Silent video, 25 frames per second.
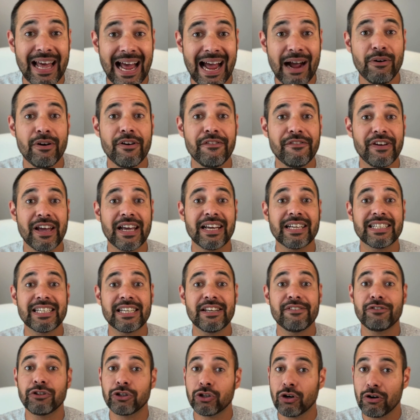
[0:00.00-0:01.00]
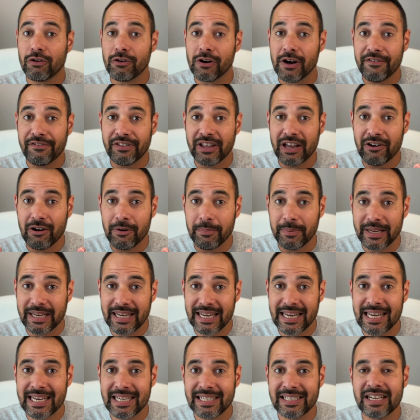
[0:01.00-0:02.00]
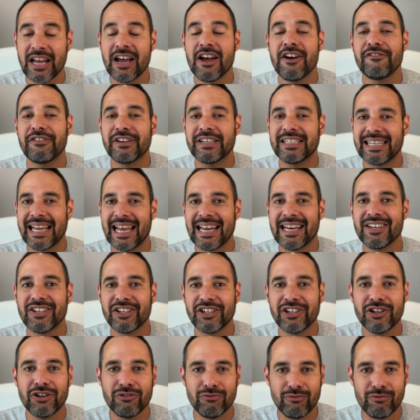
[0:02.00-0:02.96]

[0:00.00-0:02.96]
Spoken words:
how effective shockwave therapy is for tendon